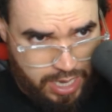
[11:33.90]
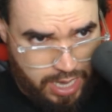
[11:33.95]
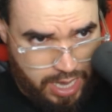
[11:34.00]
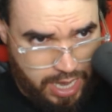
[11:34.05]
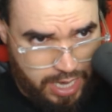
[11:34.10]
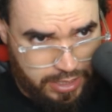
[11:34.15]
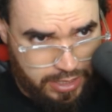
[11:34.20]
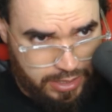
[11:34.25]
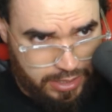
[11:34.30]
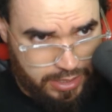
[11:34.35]

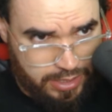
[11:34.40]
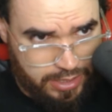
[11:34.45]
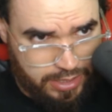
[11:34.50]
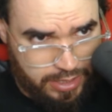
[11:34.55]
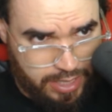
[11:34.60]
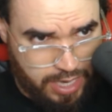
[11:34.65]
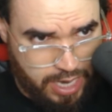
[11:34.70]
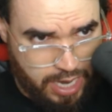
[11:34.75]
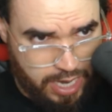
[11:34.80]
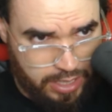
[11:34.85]
i just
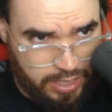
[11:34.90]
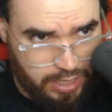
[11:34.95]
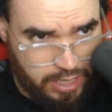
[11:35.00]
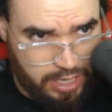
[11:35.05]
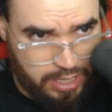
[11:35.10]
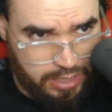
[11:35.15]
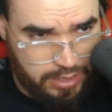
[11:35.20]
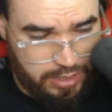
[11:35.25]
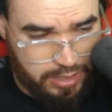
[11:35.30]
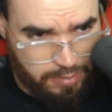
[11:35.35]
kind of
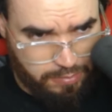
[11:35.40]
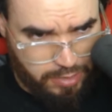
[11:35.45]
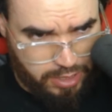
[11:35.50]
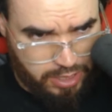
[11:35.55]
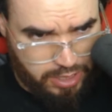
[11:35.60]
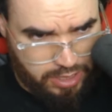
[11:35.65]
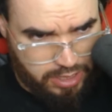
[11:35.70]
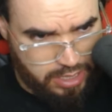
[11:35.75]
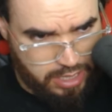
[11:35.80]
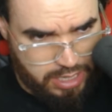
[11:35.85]
like some
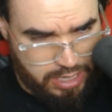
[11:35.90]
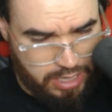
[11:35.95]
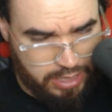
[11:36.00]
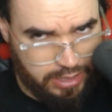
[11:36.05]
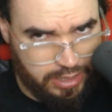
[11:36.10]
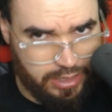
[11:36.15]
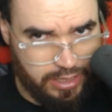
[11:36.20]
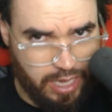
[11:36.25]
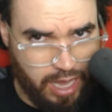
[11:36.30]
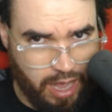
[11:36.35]
of
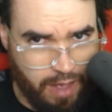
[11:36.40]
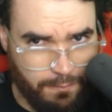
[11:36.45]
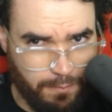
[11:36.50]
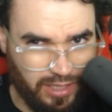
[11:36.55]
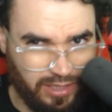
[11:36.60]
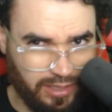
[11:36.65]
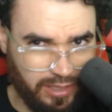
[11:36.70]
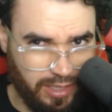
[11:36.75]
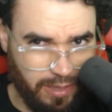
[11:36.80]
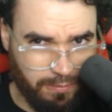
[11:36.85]
this um
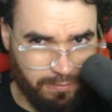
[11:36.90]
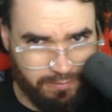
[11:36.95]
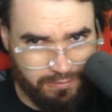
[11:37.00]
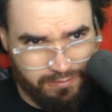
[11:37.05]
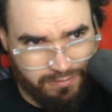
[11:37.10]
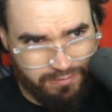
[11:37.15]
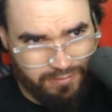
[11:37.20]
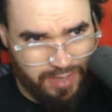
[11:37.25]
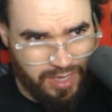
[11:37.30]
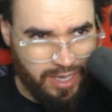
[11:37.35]
but
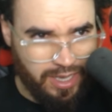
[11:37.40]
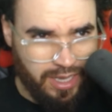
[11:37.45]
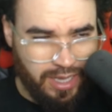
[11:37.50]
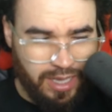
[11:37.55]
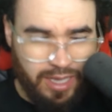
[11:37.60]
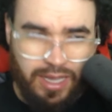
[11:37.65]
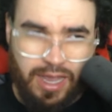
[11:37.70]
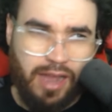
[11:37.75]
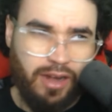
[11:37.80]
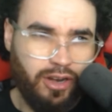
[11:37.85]
some
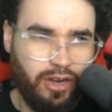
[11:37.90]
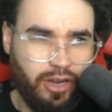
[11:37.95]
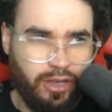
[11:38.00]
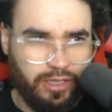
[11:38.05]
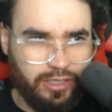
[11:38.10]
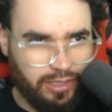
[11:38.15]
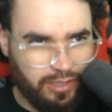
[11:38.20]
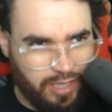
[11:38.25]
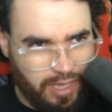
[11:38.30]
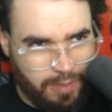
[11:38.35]
I don't know.
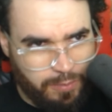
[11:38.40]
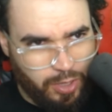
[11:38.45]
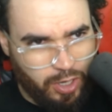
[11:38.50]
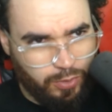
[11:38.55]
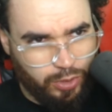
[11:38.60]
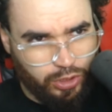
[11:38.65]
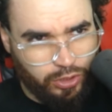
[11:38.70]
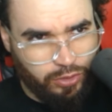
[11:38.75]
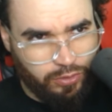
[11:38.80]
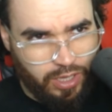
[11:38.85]
Let me know
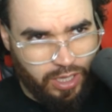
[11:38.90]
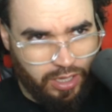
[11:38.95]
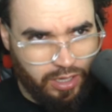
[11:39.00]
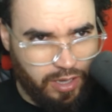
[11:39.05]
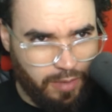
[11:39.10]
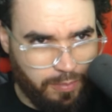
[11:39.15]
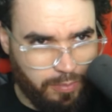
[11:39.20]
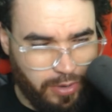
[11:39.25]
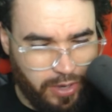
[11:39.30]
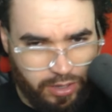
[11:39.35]
what you think.
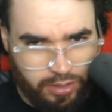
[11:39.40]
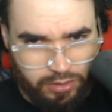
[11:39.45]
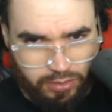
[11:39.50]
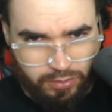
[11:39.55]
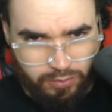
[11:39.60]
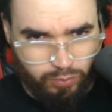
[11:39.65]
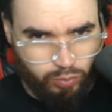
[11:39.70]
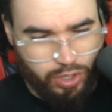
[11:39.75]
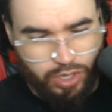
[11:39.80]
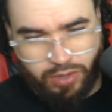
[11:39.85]

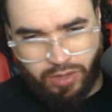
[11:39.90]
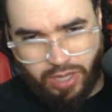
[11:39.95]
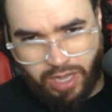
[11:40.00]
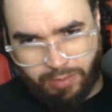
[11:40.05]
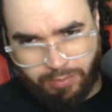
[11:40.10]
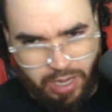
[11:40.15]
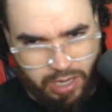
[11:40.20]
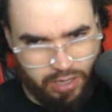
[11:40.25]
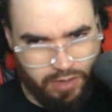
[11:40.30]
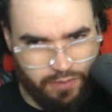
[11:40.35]
Compared, what do you
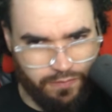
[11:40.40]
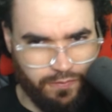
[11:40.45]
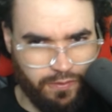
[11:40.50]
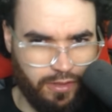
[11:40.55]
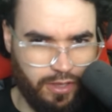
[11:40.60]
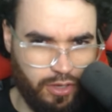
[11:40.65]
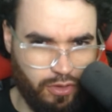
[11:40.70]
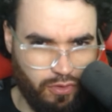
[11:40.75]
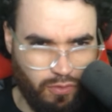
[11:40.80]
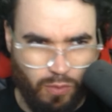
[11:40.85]
like better for
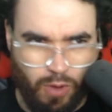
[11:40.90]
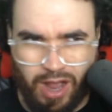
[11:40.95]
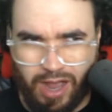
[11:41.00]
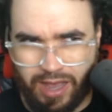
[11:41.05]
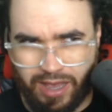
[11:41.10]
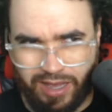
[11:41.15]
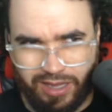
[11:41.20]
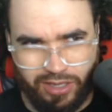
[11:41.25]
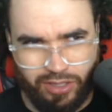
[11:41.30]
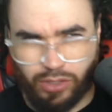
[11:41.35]
the
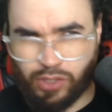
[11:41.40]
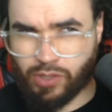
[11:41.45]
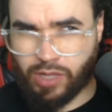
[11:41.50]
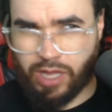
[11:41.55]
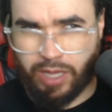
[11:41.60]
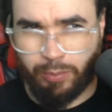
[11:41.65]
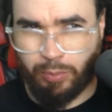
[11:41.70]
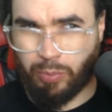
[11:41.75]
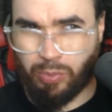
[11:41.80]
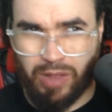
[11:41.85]
UI? Do you
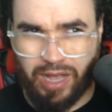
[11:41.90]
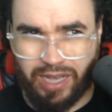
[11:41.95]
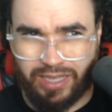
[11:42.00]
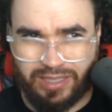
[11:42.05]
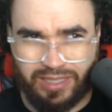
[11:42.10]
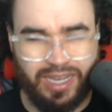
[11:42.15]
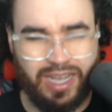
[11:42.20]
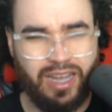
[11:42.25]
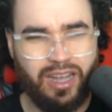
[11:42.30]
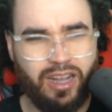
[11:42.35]
like
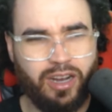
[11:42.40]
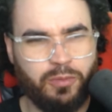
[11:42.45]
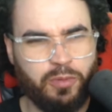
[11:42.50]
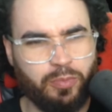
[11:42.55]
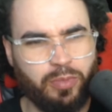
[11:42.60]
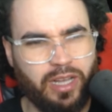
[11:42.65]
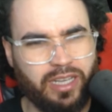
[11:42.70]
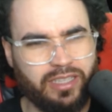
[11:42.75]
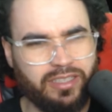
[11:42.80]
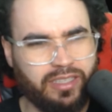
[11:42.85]
Perplexica or
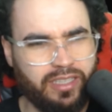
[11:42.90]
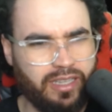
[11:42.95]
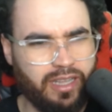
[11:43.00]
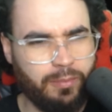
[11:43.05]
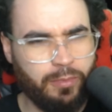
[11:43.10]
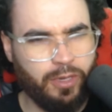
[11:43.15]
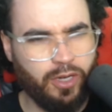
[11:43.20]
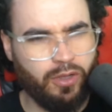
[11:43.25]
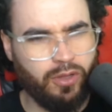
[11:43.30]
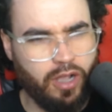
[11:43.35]
Perplexity?
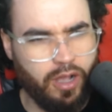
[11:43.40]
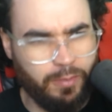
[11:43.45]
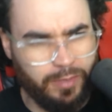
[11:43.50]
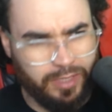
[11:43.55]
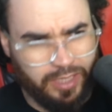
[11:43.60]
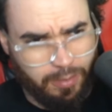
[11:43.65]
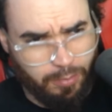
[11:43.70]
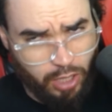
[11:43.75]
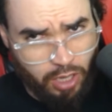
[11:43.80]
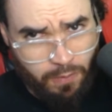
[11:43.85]
Let me know in the
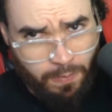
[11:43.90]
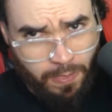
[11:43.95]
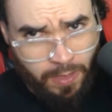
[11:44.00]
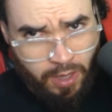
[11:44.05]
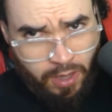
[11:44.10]
comments down below.